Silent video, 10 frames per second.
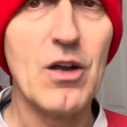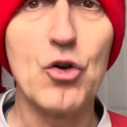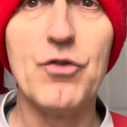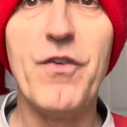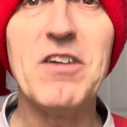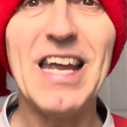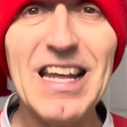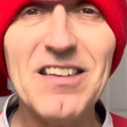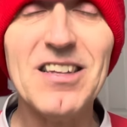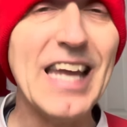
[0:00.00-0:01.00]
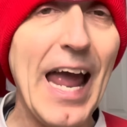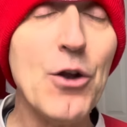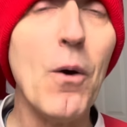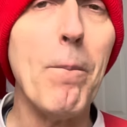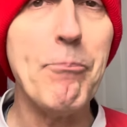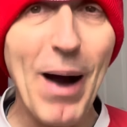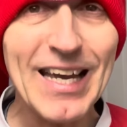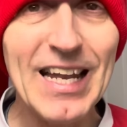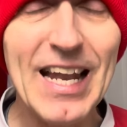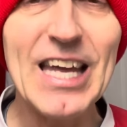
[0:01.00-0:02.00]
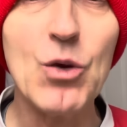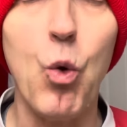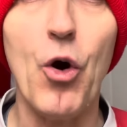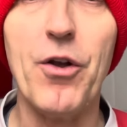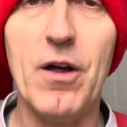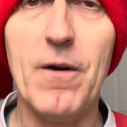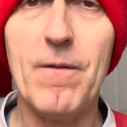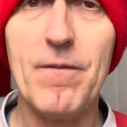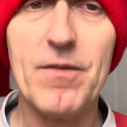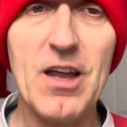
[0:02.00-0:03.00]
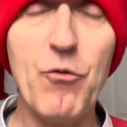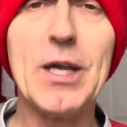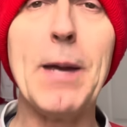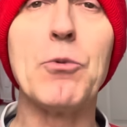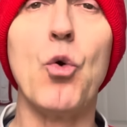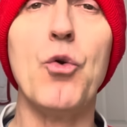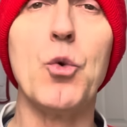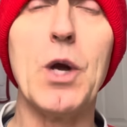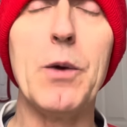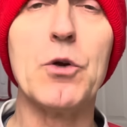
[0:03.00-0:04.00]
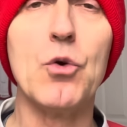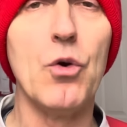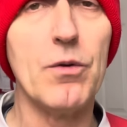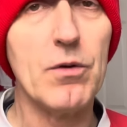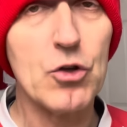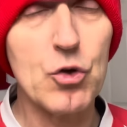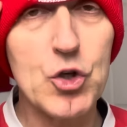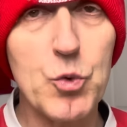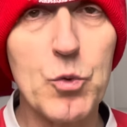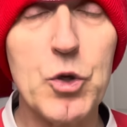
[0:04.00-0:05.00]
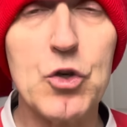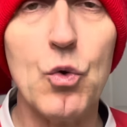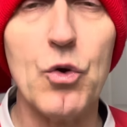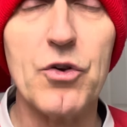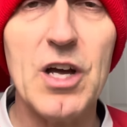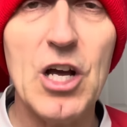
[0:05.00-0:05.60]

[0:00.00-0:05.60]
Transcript: could very easily end up back in League One if we keep going the way we're going. Touch wood, we don't.